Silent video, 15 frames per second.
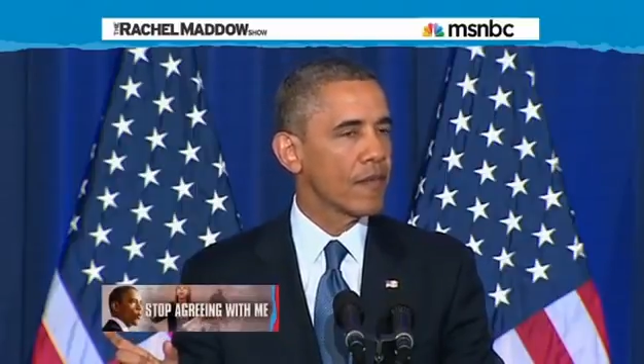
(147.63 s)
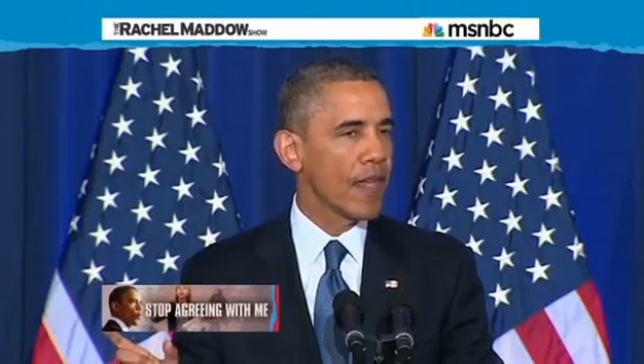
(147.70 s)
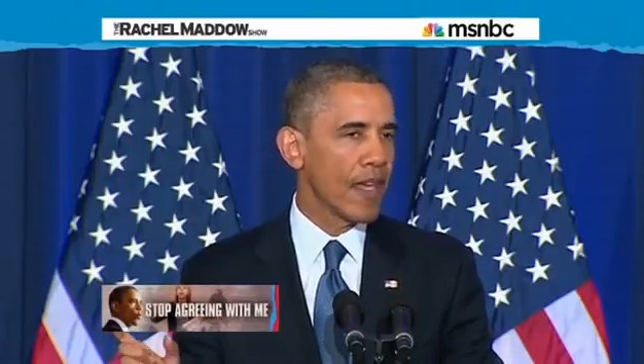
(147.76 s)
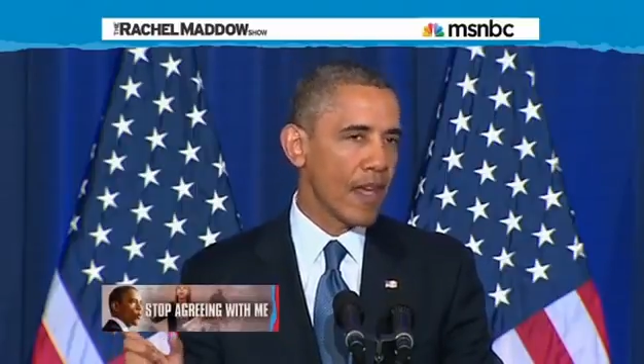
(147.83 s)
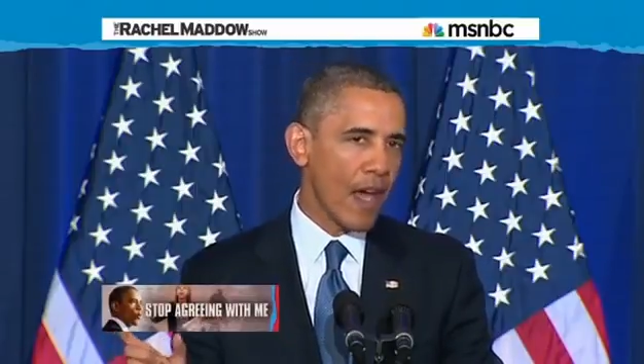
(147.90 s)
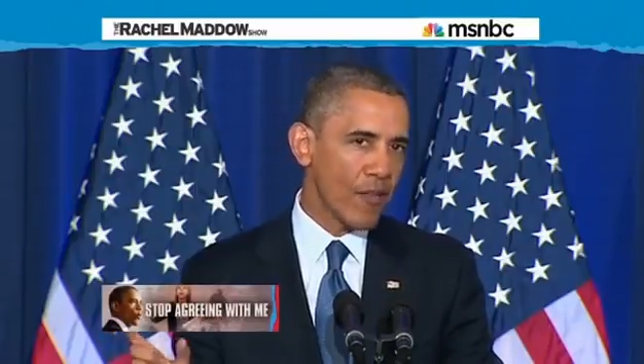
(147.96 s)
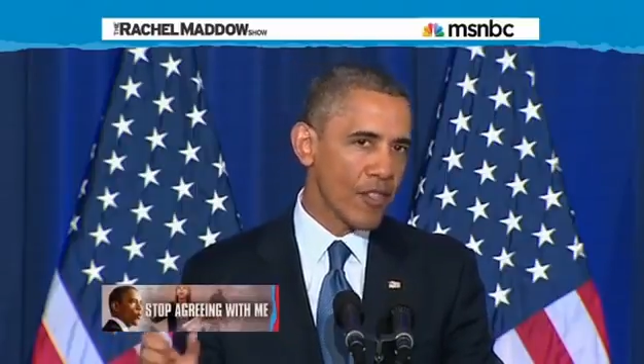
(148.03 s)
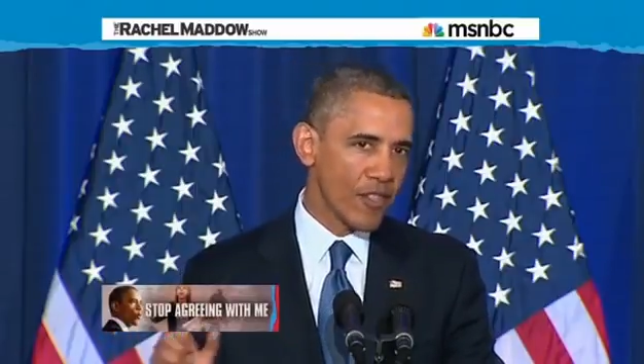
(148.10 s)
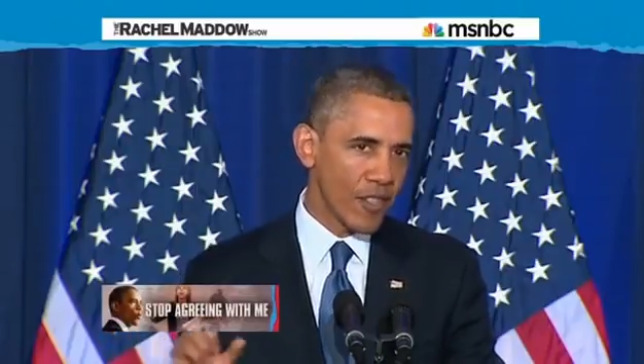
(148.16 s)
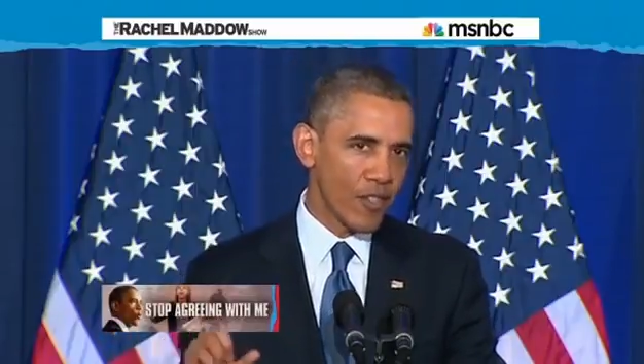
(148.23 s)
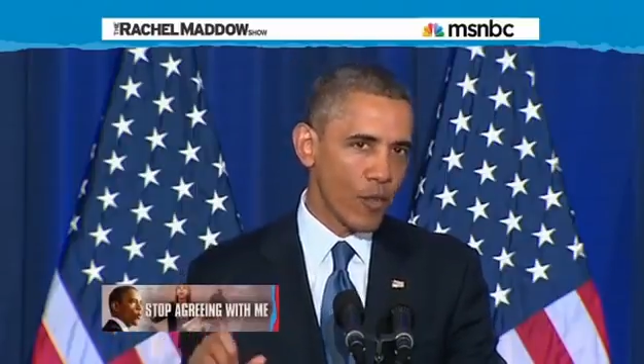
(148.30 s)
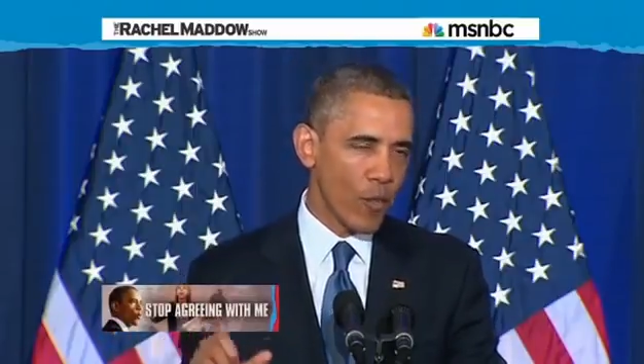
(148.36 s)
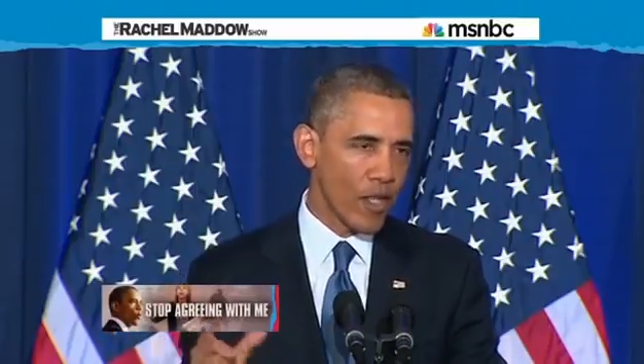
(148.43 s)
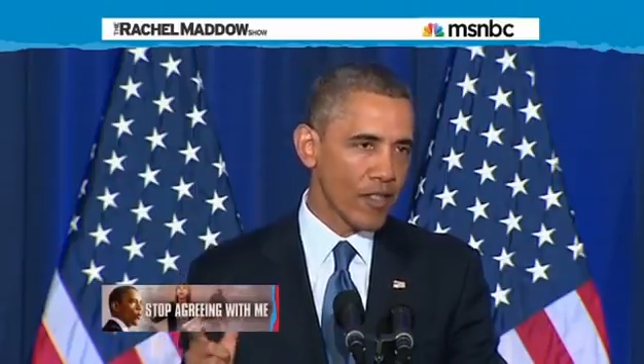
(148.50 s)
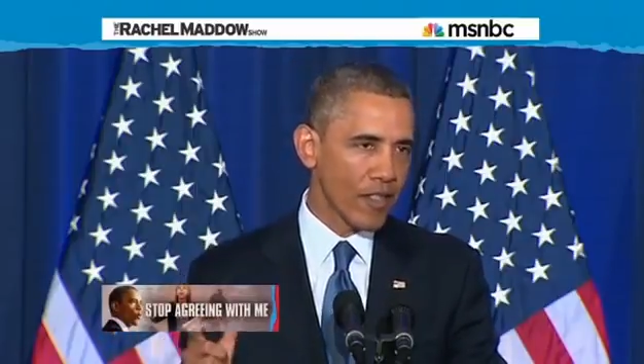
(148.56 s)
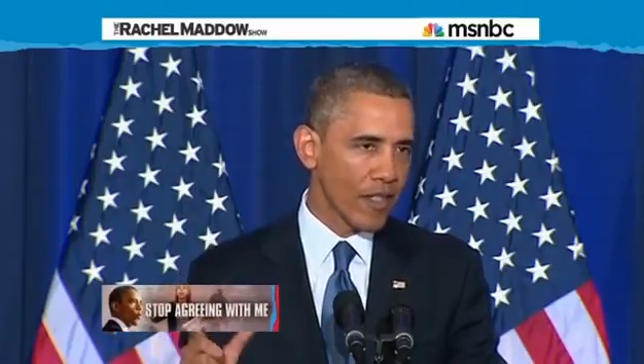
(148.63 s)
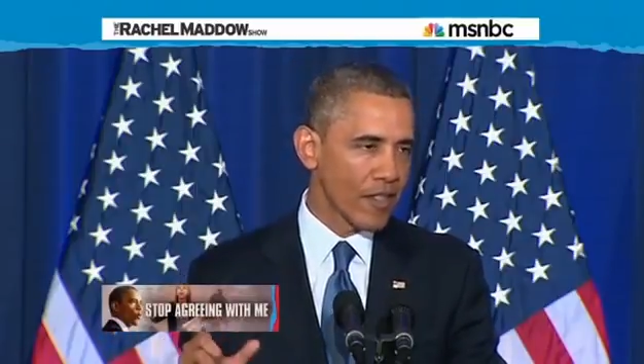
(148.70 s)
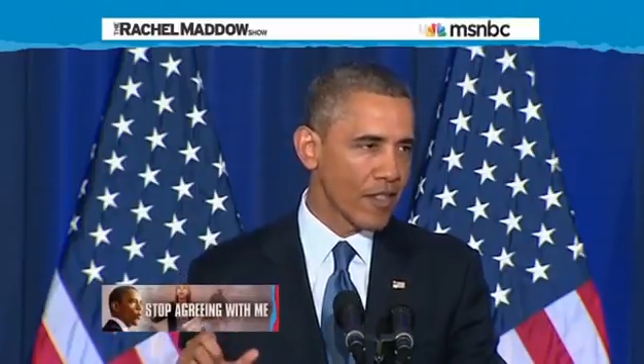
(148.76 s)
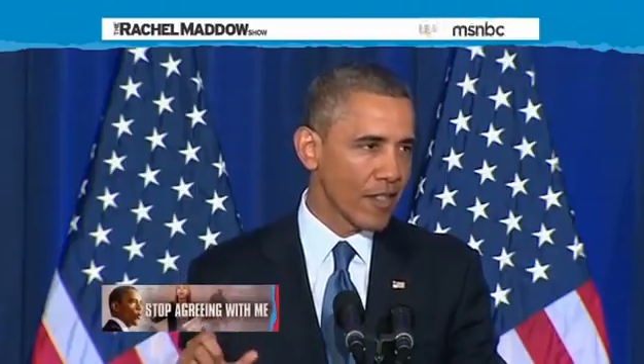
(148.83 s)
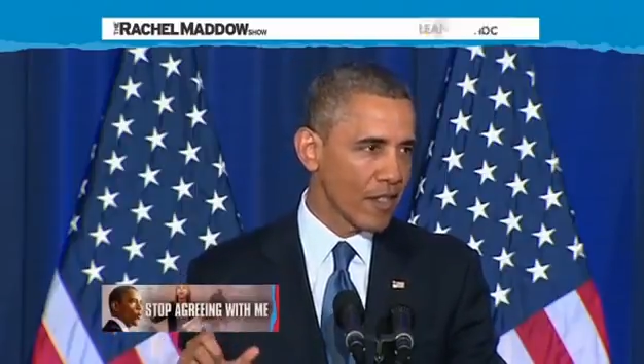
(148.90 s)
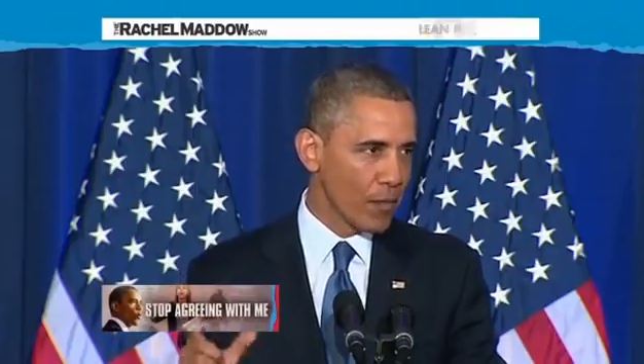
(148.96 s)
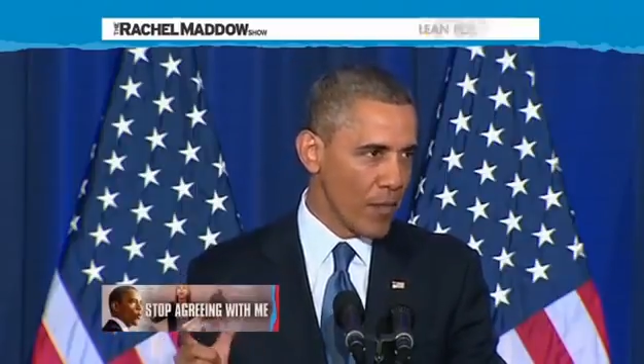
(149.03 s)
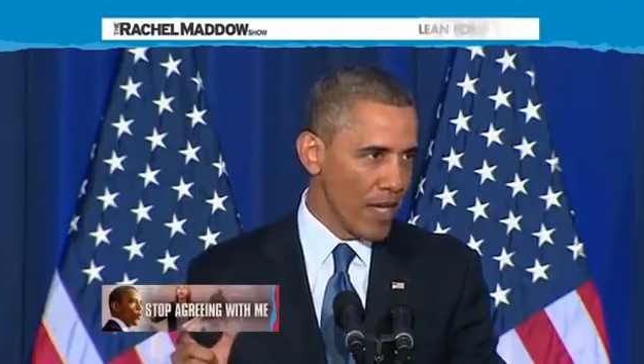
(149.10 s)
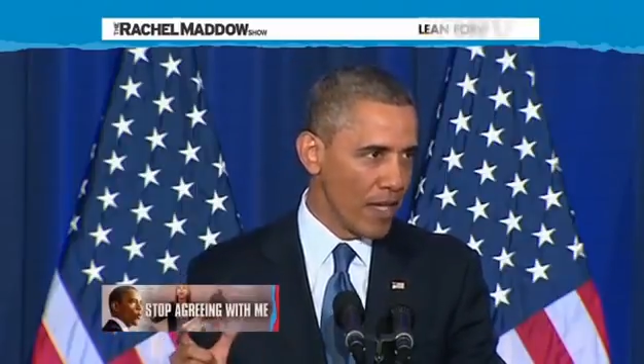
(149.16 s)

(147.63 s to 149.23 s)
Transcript: And obviously she wasn't listening to